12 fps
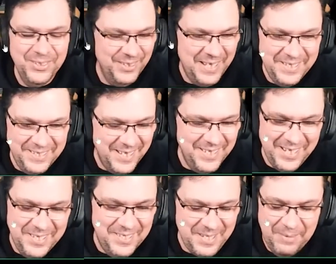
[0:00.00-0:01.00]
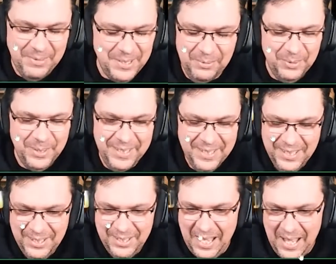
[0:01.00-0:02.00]
It's it's, it's something that we,
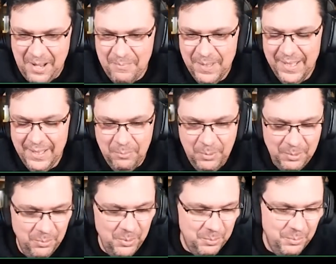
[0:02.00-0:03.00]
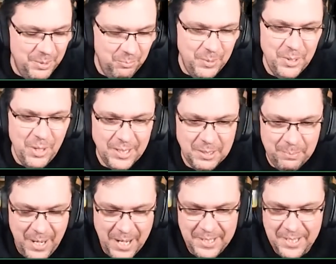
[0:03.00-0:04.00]
um, we we we like to
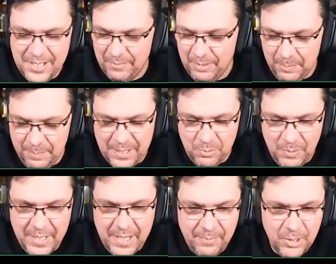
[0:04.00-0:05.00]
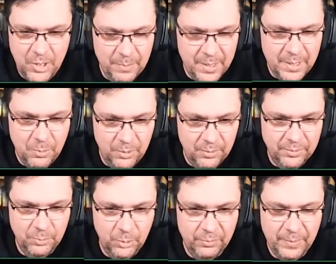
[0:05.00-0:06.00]
prank each other. The best one he ever got me was
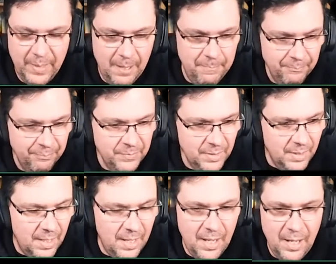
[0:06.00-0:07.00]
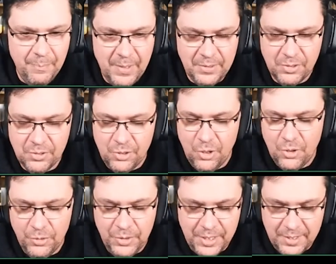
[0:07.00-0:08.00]
with um, um there's a song
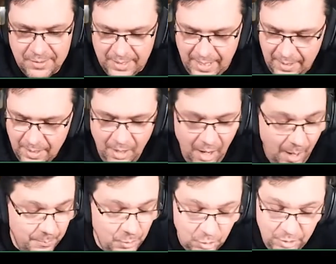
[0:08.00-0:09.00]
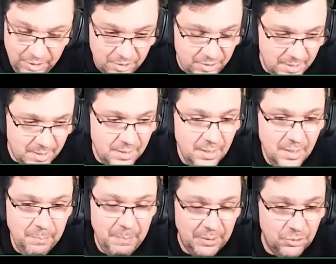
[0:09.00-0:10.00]
on the internet. I'm not going to sing it,
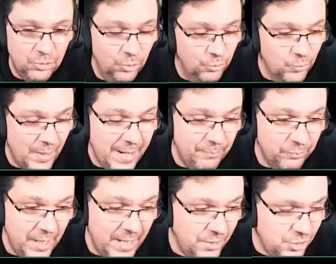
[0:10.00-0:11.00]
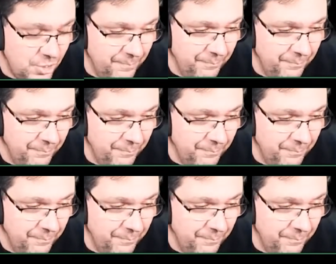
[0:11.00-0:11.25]
but it's called Ram Ranch.